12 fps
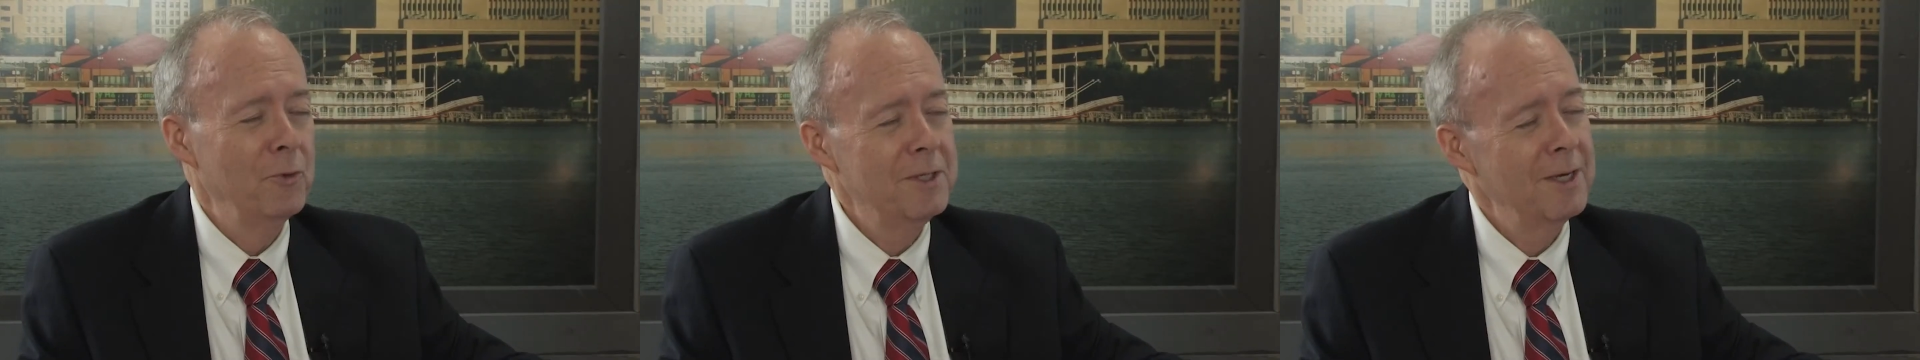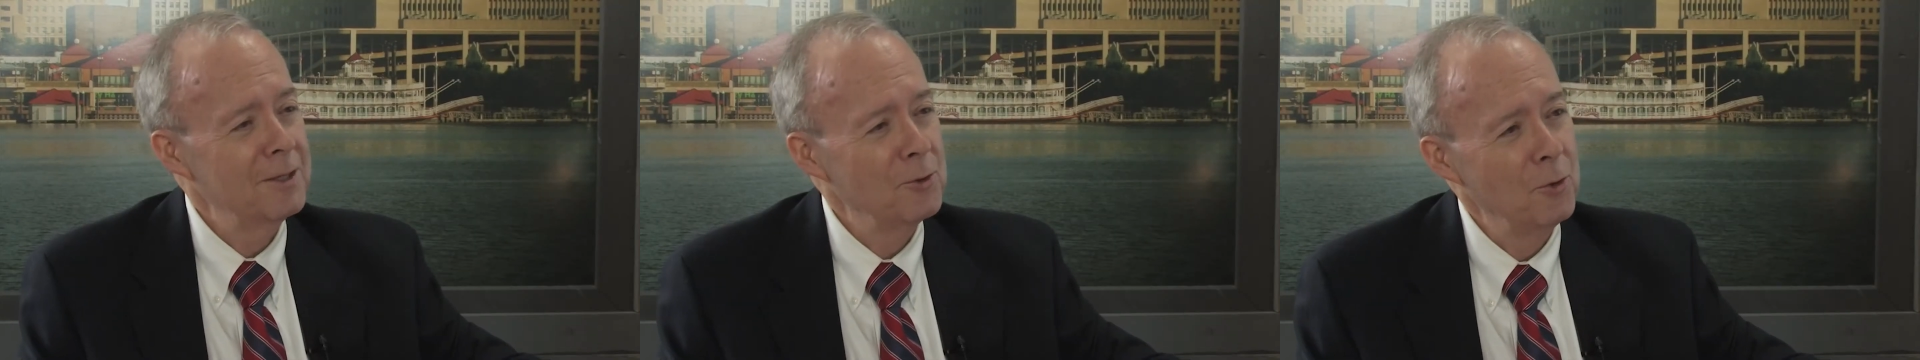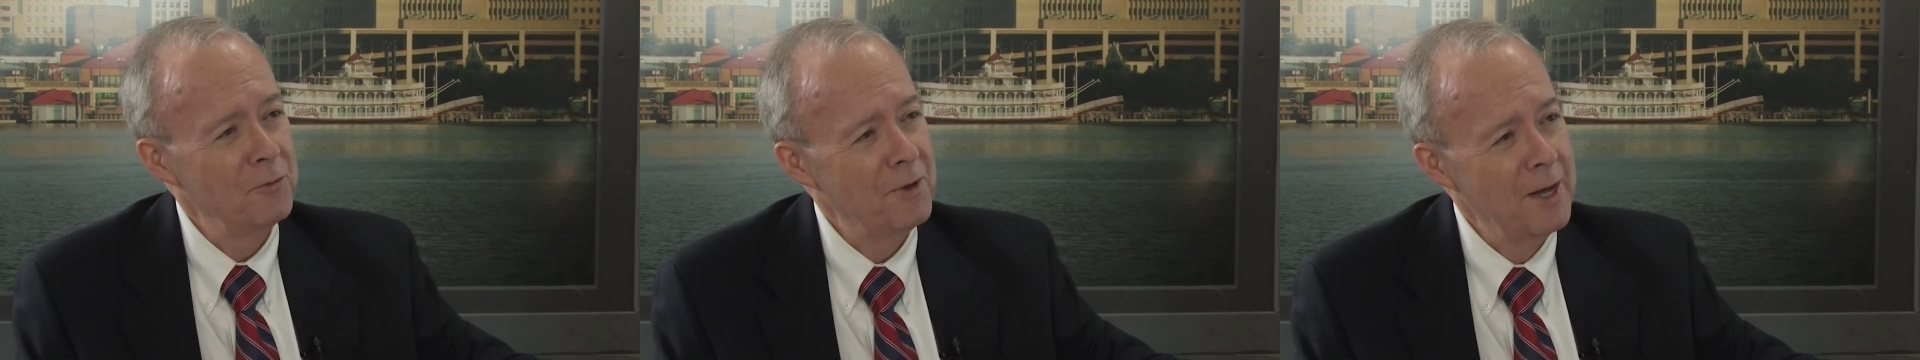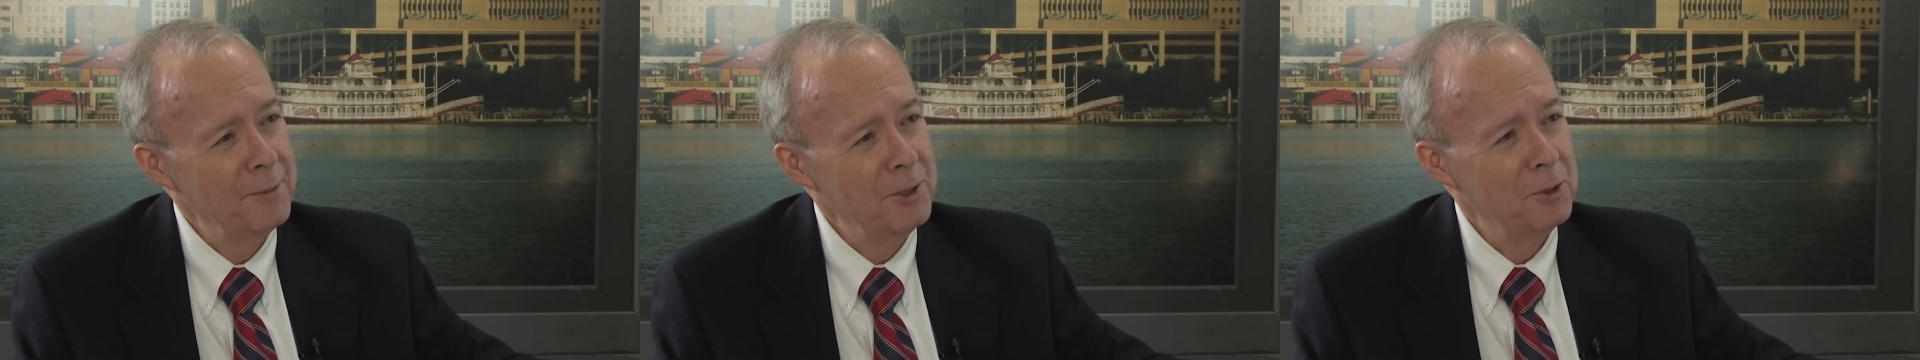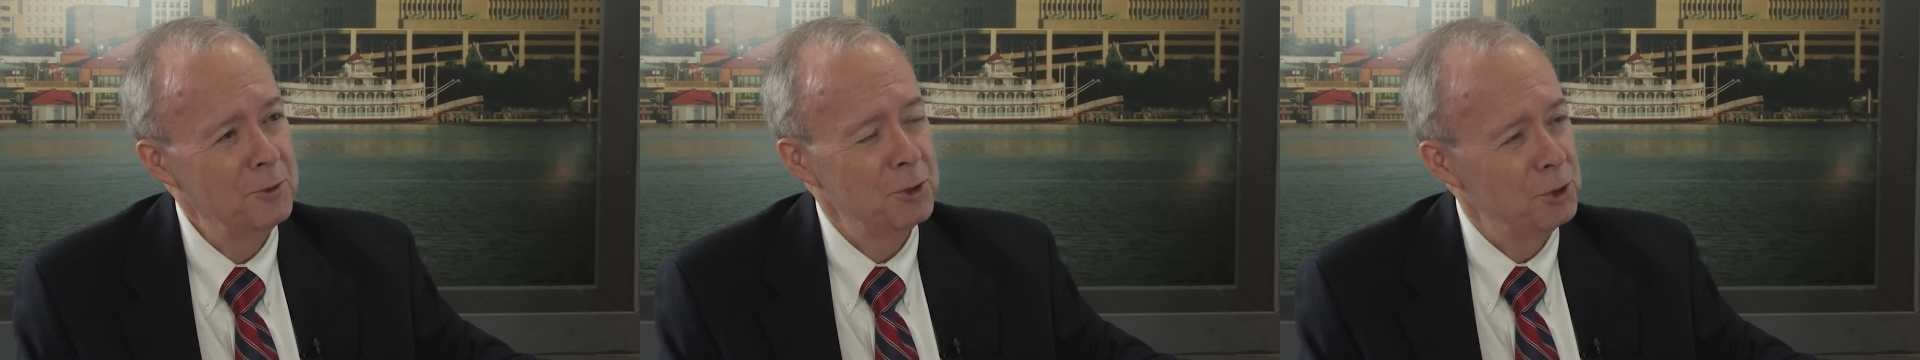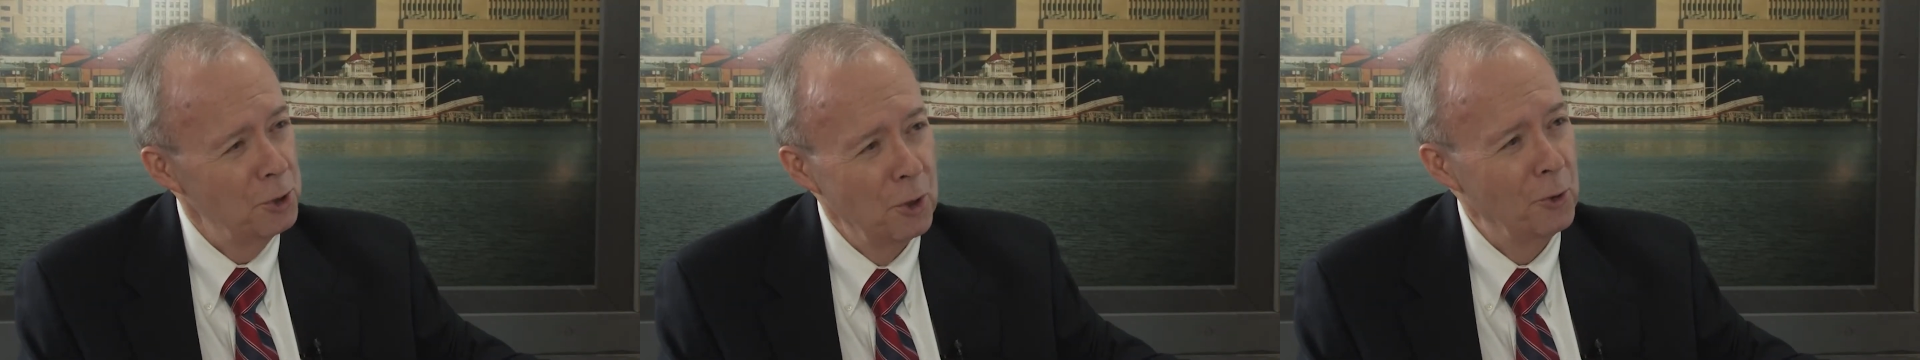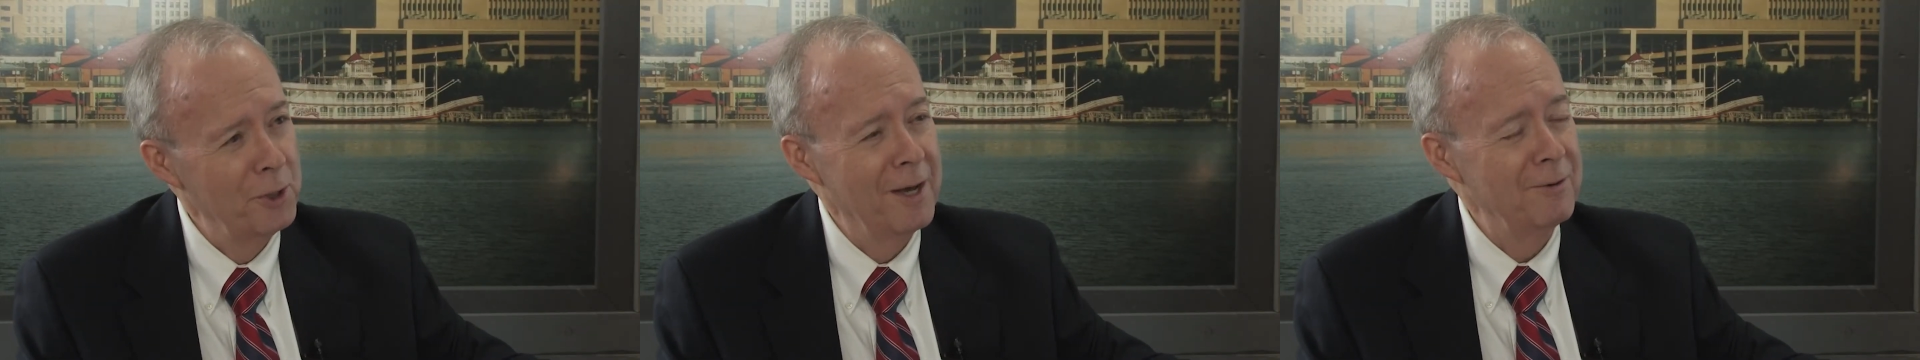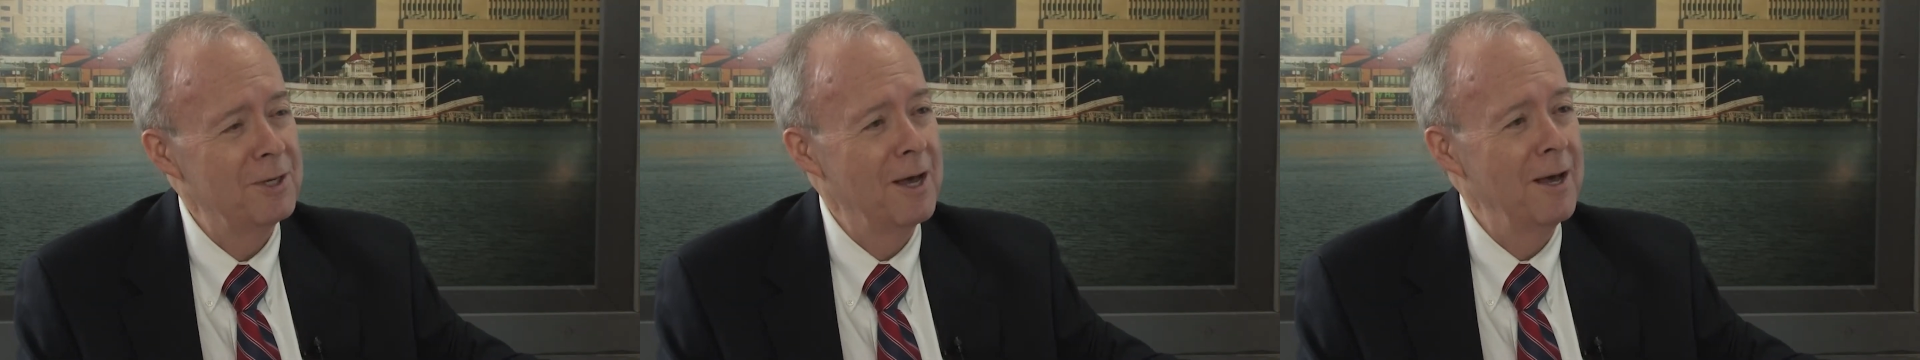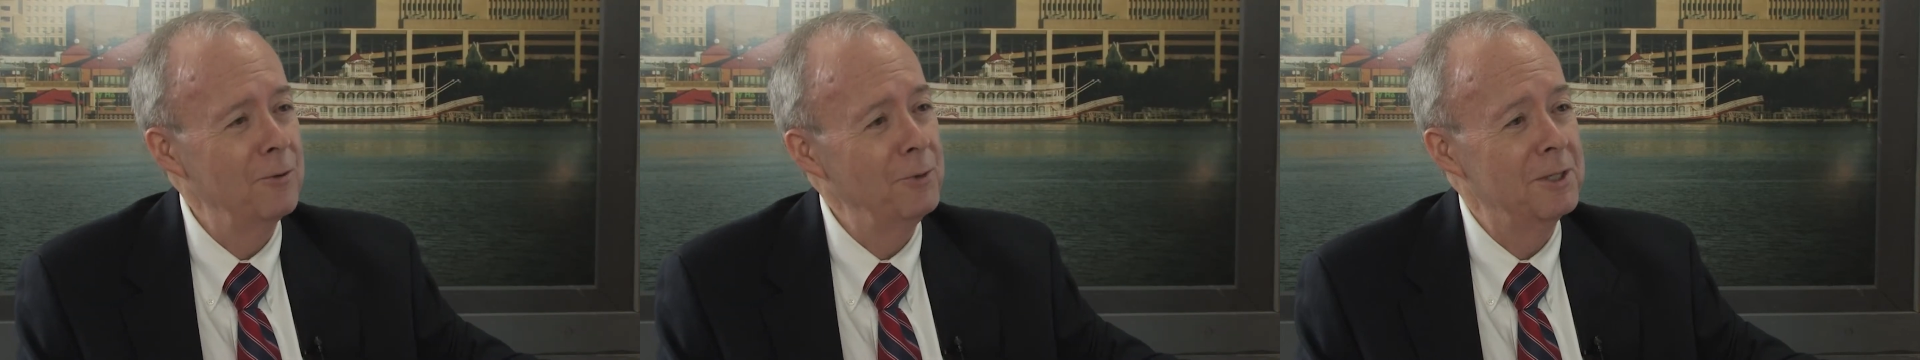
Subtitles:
if we take the whole family to a show downtown,